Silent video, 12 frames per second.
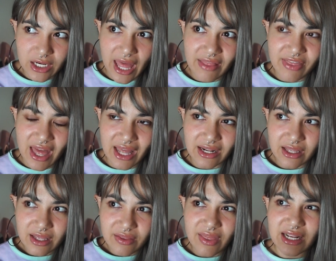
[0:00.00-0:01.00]
that
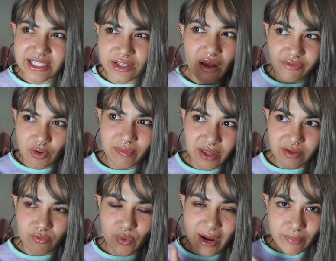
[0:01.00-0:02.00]
is not from the
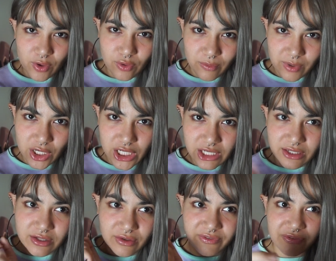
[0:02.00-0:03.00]
rainbow community
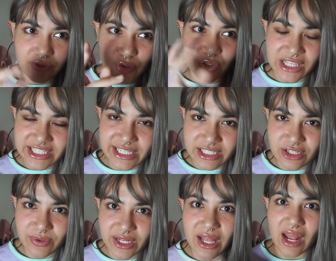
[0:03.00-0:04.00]
to listen
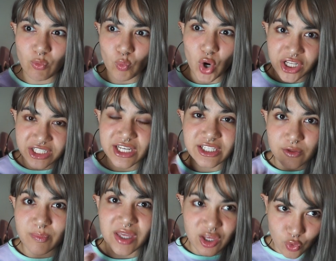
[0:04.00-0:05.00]
to it and wanting to
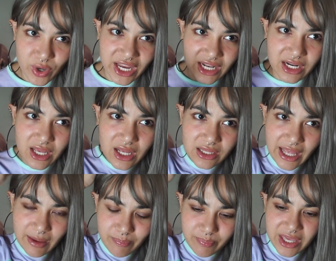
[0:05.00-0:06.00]
be the queen.
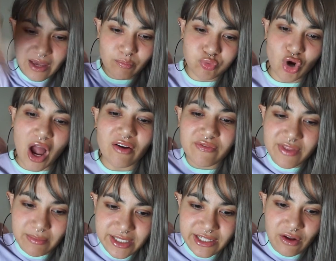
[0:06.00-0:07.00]
Like being proud of
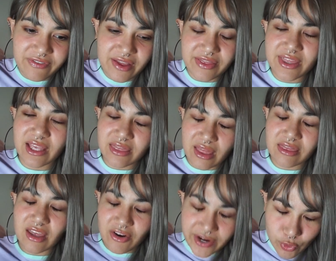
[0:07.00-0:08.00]
themselves and think that
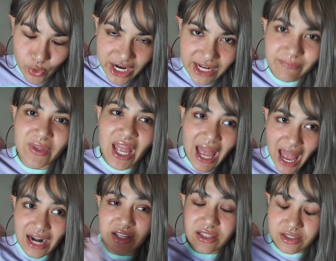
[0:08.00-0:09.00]
they're a queen.
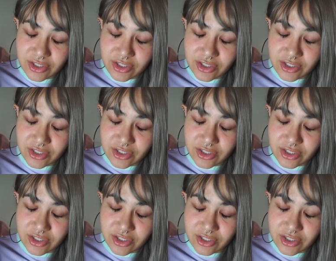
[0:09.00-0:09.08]
And